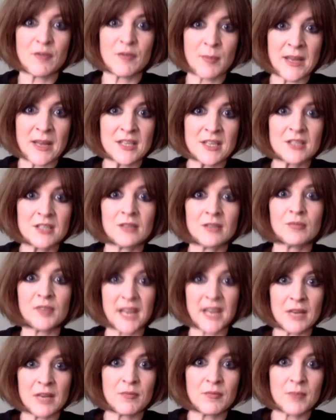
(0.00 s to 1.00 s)
and governmental
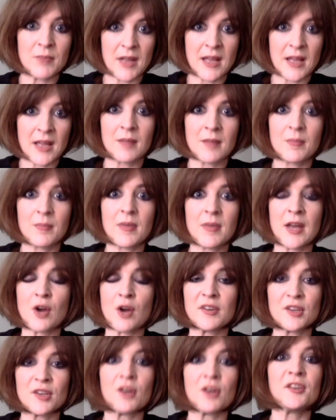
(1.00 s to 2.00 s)
or kind of
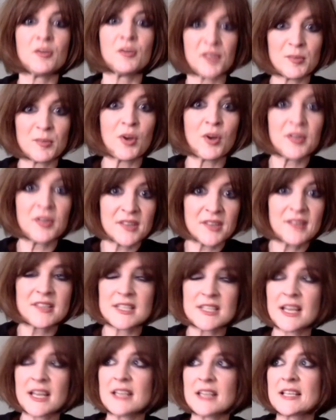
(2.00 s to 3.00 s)
an Arts Council
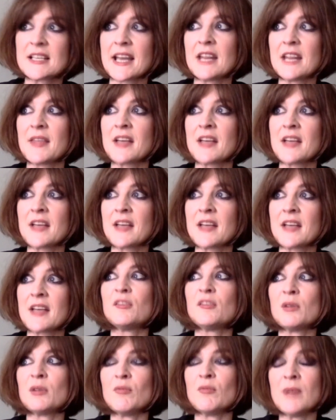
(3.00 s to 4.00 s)
responses to kind of that.
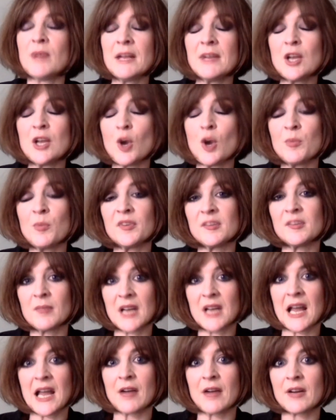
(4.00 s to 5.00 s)
So I really, really hope there's
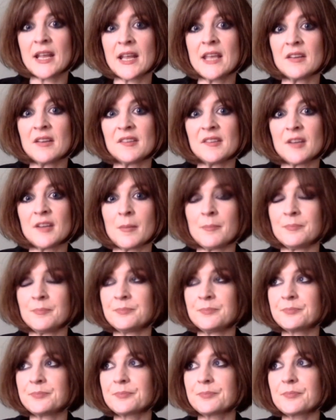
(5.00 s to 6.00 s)
some clarity and
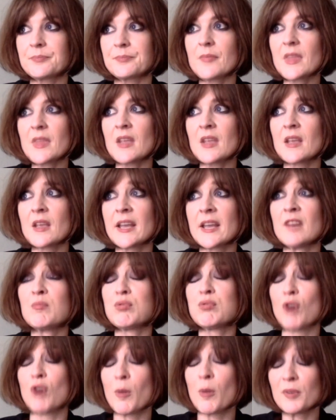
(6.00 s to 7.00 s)
some
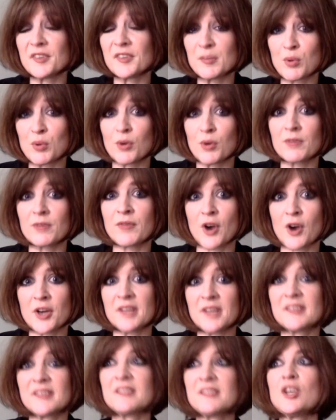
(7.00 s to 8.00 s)
proper support for
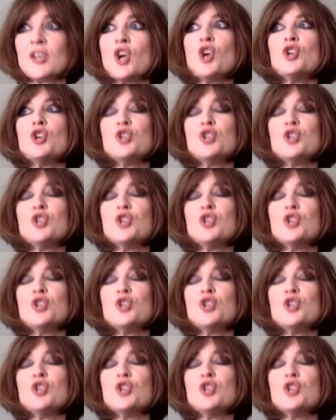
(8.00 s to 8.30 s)
artists.